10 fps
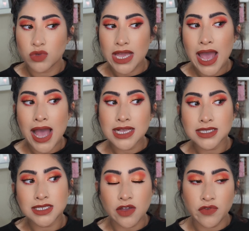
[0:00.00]
It
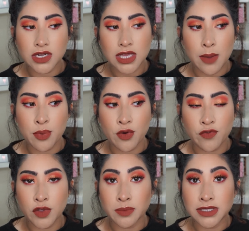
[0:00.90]
has definitely a
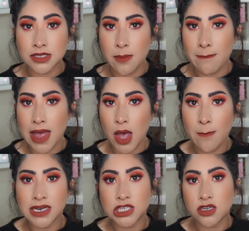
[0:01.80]
perfume smell,
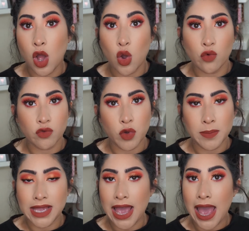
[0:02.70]
but it's not
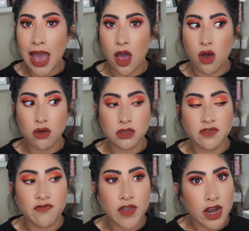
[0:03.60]
overwhelming at all. It's
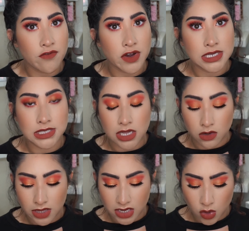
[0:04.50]
very
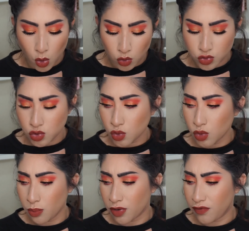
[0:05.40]
subtle, like an old
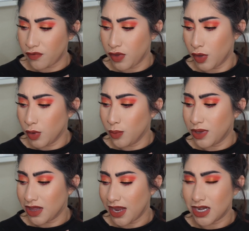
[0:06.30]
school perfume,
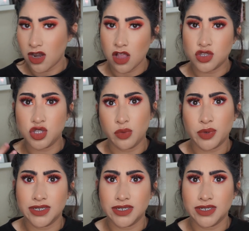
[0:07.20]
but like not super